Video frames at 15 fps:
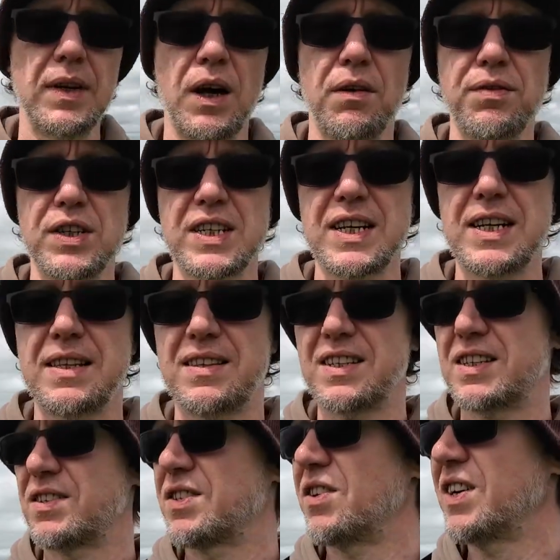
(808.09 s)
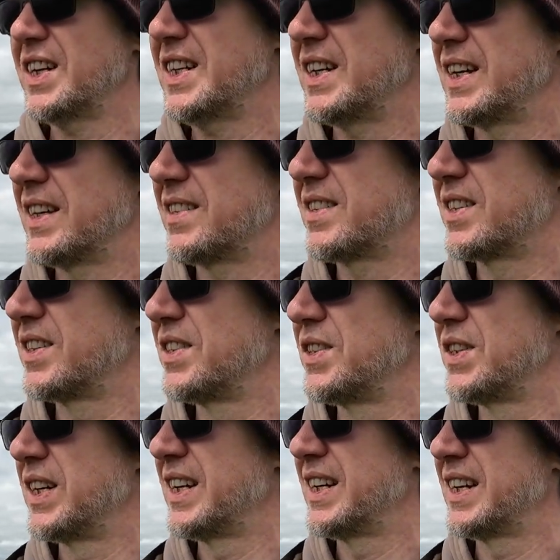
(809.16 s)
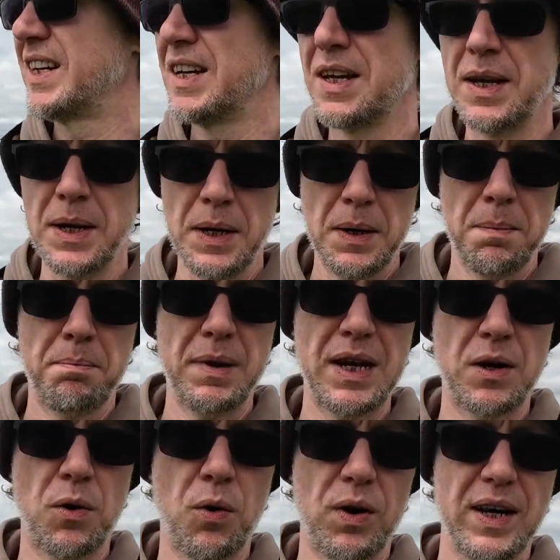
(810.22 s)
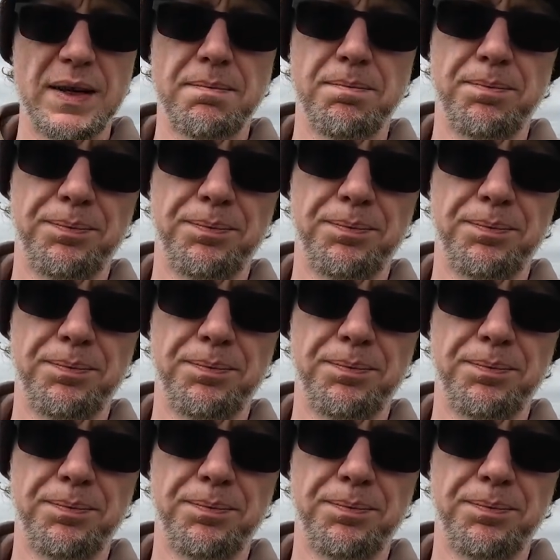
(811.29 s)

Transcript: Obviously, they're designing it to be quite